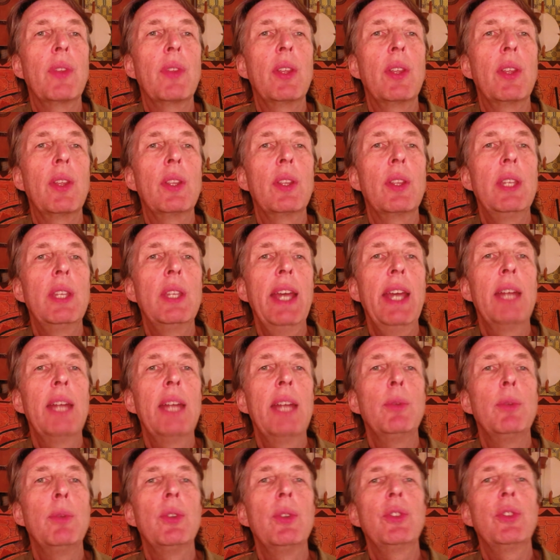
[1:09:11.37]
the
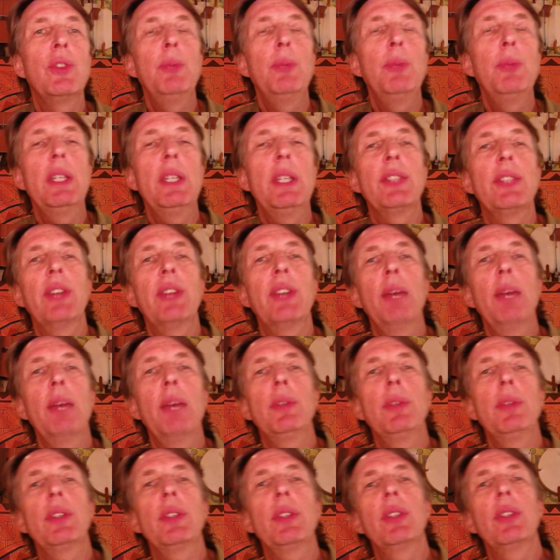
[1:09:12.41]
animal speak
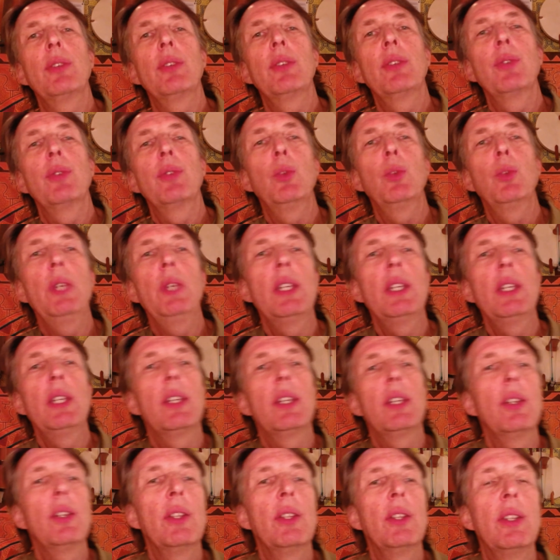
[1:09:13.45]
assignment for the week
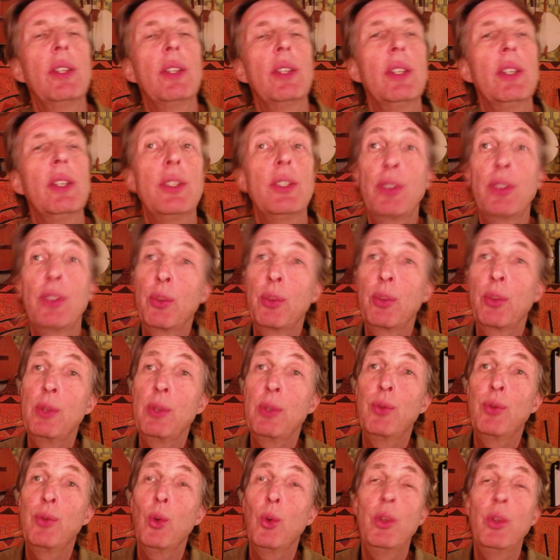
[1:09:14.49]
is
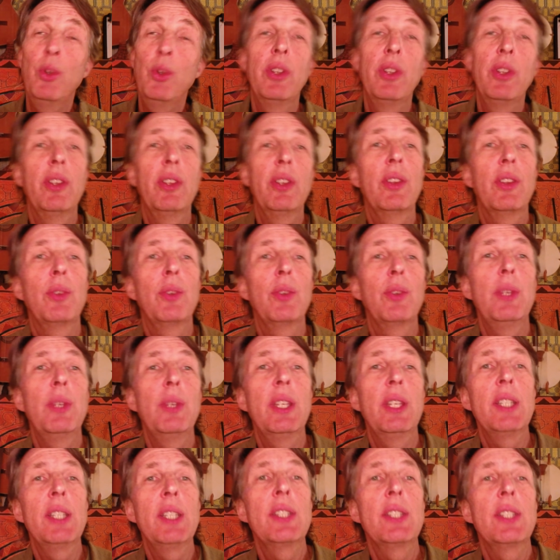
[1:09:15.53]
threefold, 3
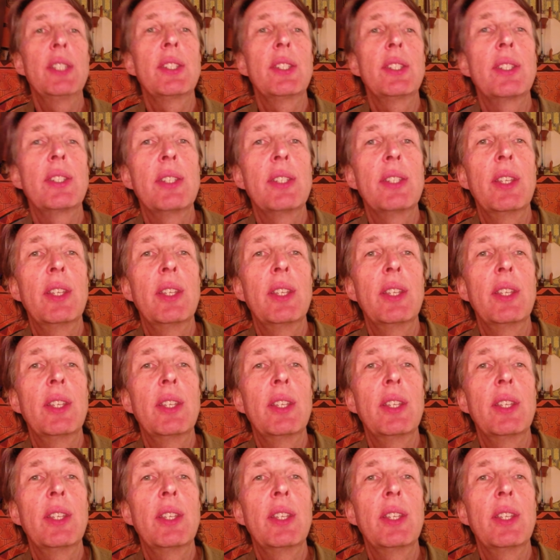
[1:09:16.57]
things.